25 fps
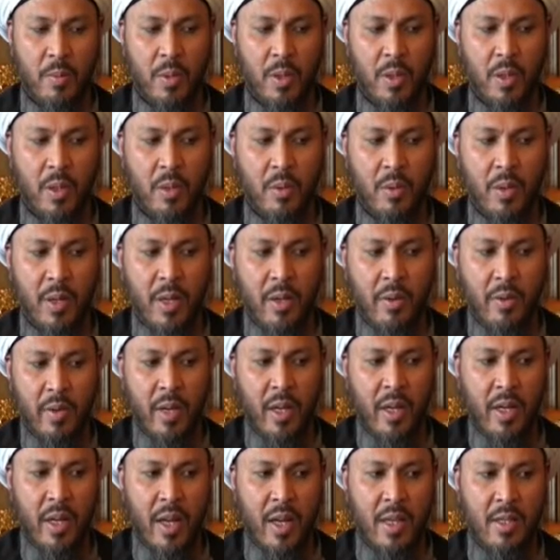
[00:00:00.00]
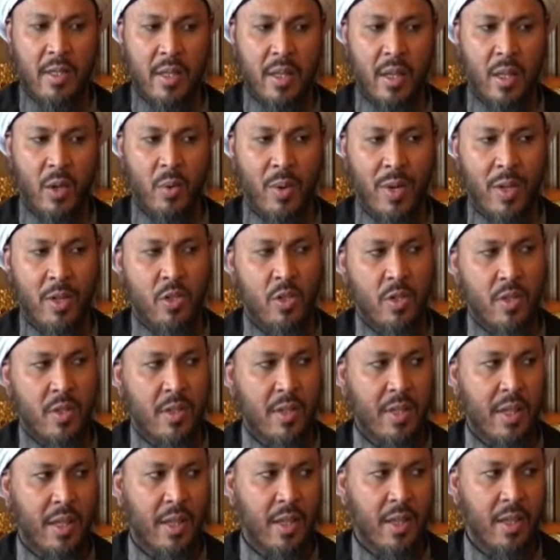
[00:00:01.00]
people who are really asking
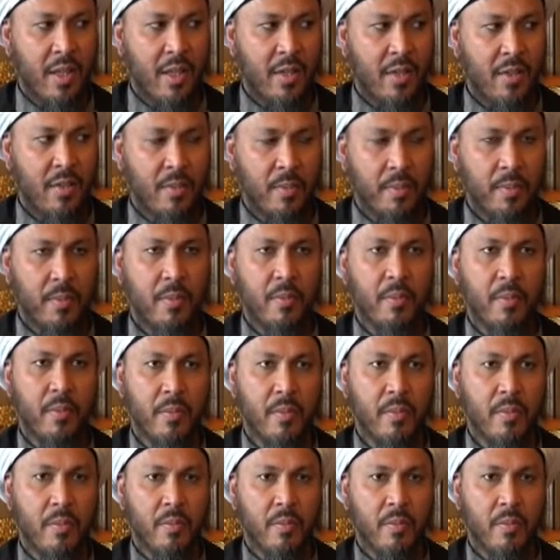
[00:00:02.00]
questions like this,